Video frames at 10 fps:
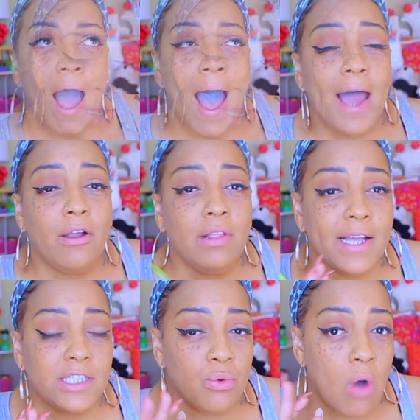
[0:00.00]
I don't
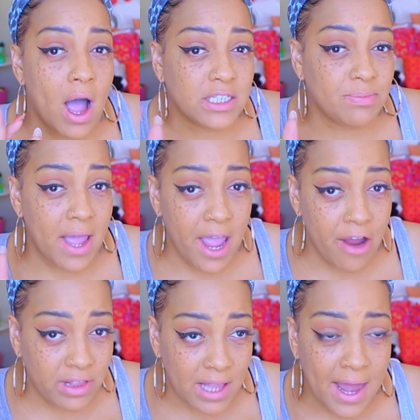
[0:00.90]
like to wash my
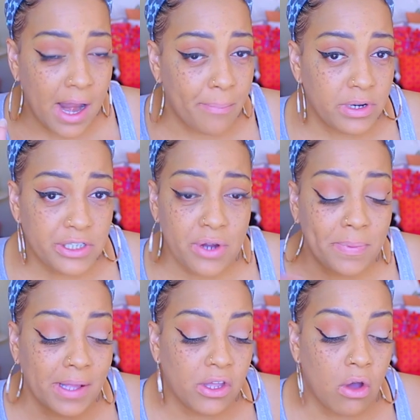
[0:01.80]
hair a lot, and I'm pretty sure
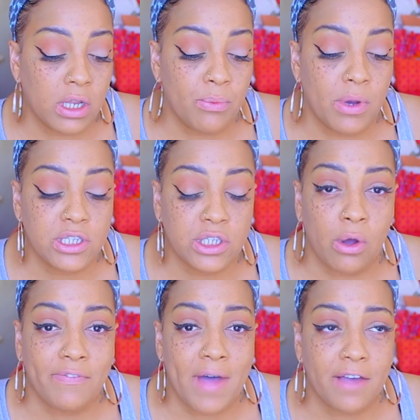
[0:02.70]
I'm not the only one,
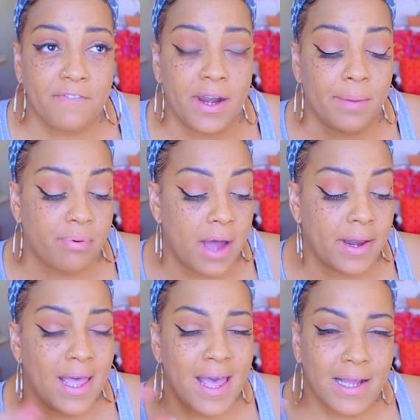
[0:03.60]
so if I can find a
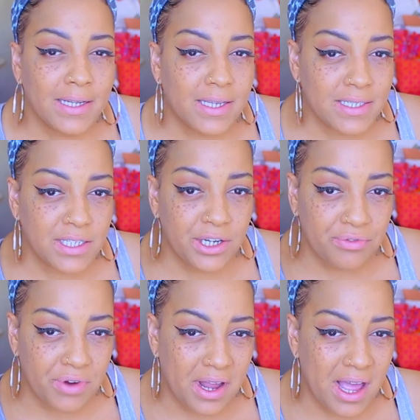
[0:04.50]
product that doesn't
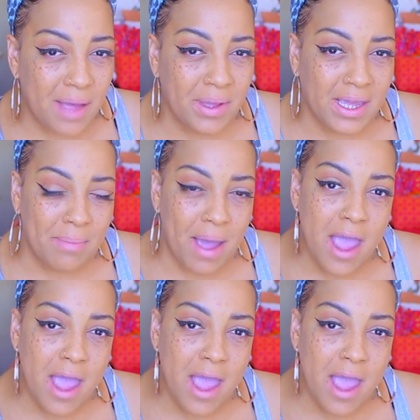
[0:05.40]
grit up and get my